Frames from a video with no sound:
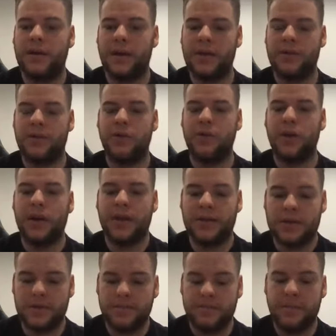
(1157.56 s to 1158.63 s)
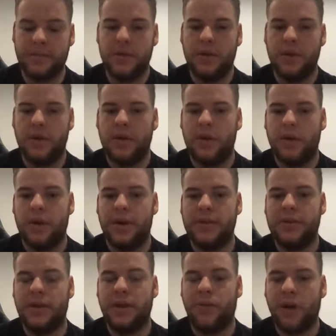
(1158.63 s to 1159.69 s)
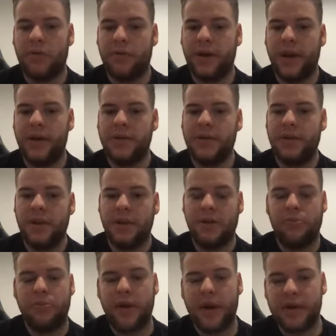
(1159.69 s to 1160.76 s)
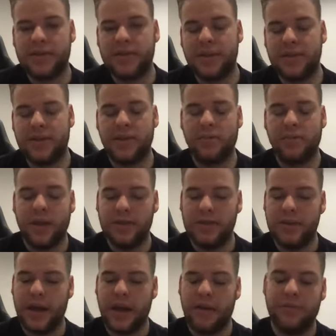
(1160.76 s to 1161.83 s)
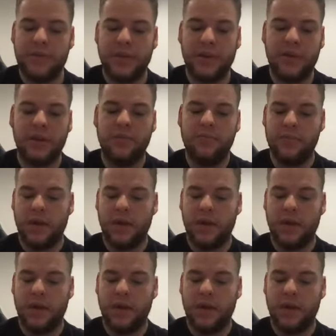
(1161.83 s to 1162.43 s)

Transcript: score list. You can see the qualification and the bracket system. You can see everything.